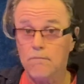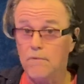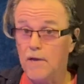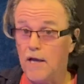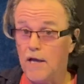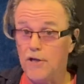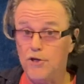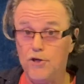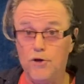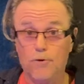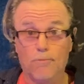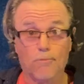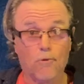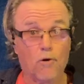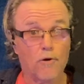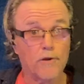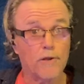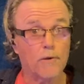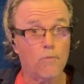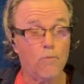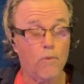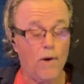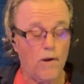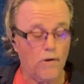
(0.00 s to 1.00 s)
and you're more
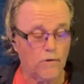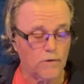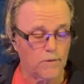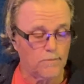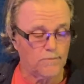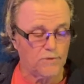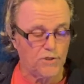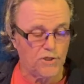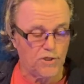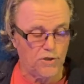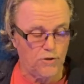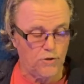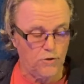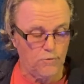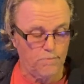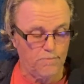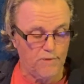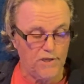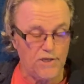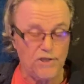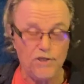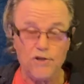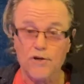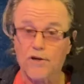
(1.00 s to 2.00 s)
than welcome to,
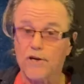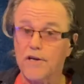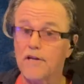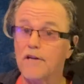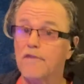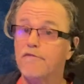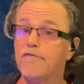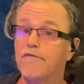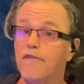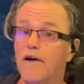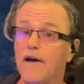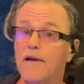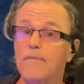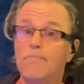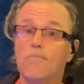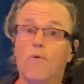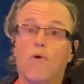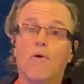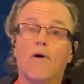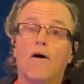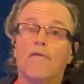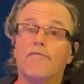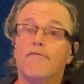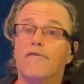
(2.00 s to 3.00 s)
but you're going to find
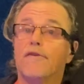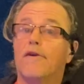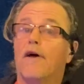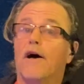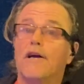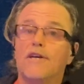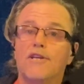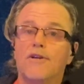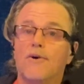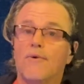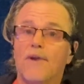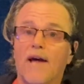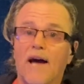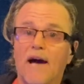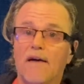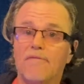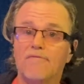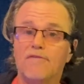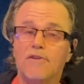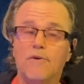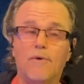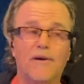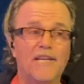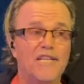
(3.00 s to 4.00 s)
more often than not you don't
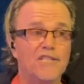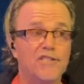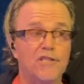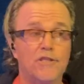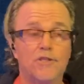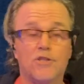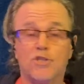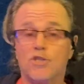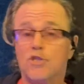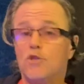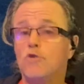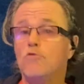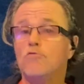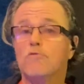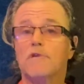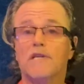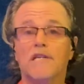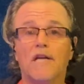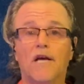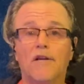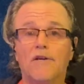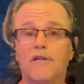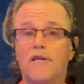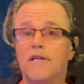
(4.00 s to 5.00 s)
have to, and it's just too
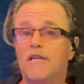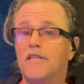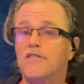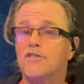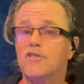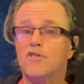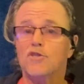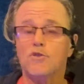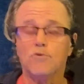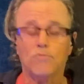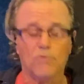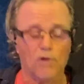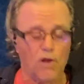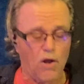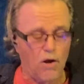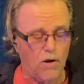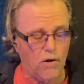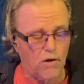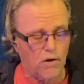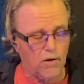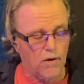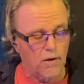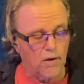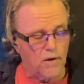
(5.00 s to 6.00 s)
redundant, it's too
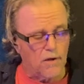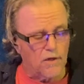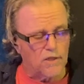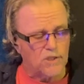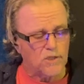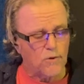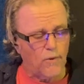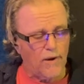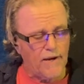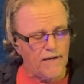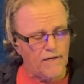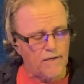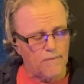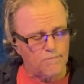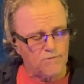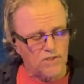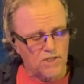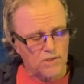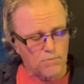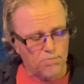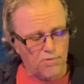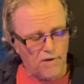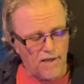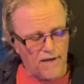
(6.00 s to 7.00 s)
long. So I end up
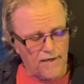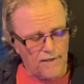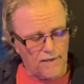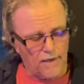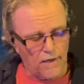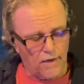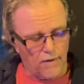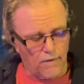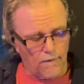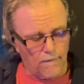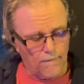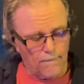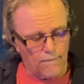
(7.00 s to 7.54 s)
just playing little,